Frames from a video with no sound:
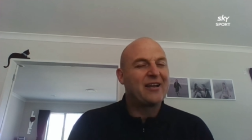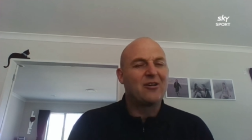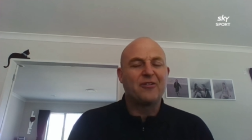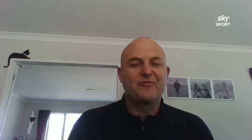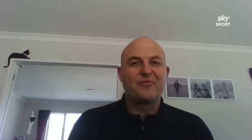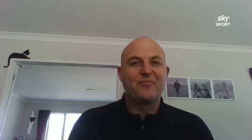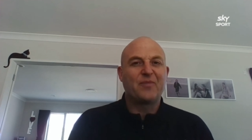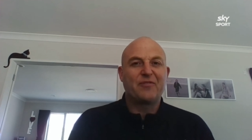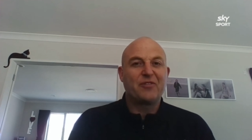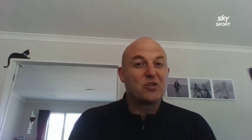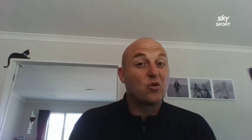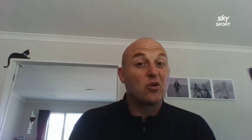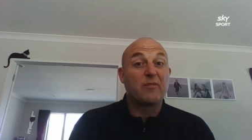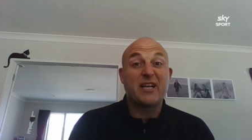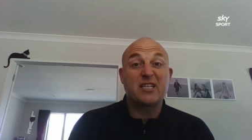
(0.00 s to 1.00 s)
And I've, if you
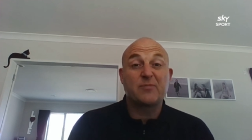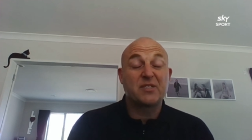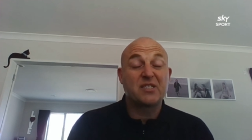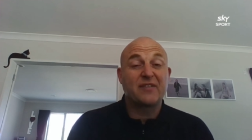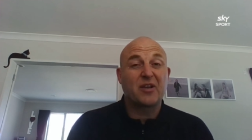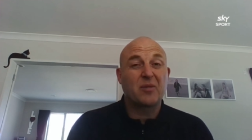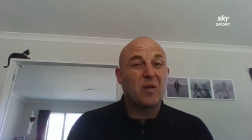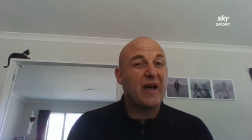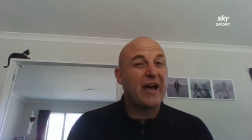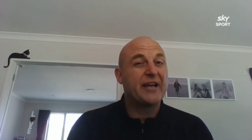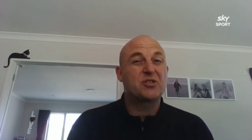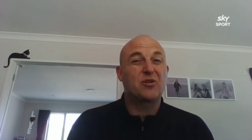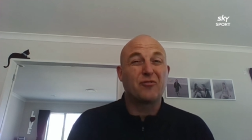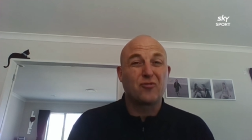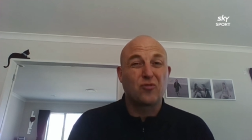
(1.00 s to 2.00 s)
talk about specific
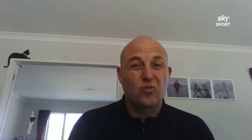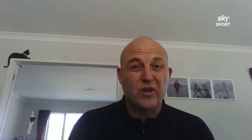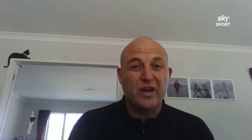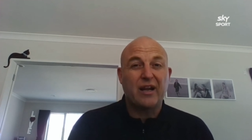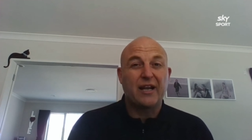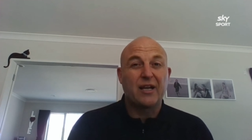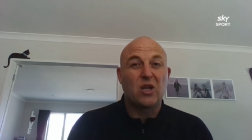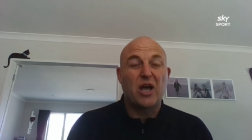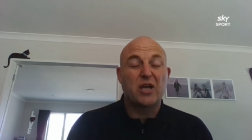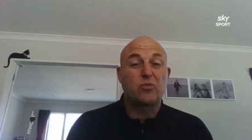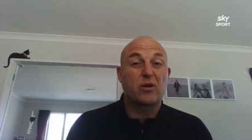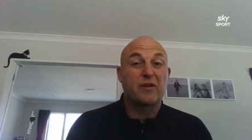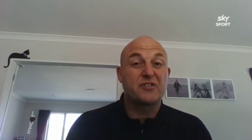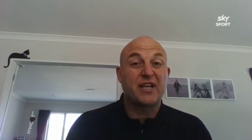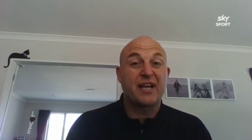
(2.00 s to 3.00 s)
players, I've really
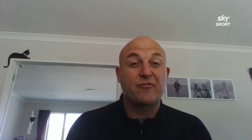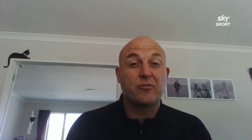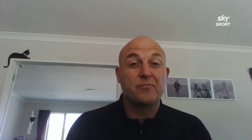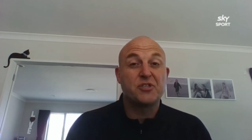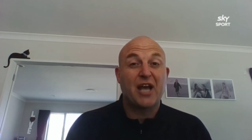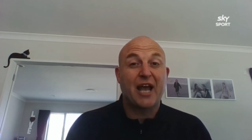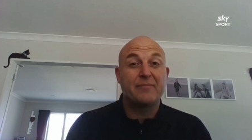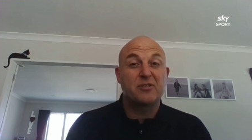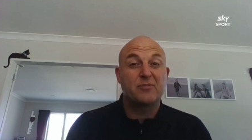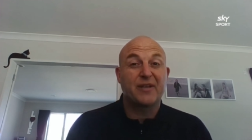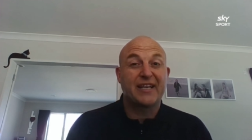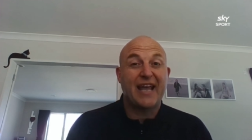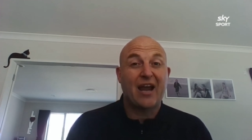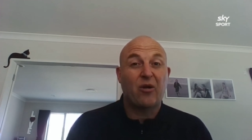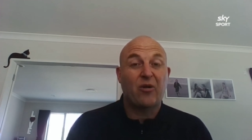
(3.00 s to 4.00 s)
liked what I've seen from James
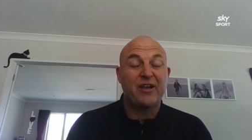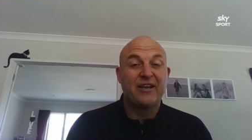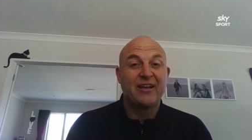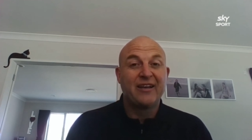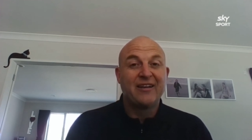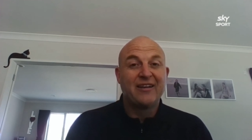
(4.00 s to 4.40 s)
McGarry.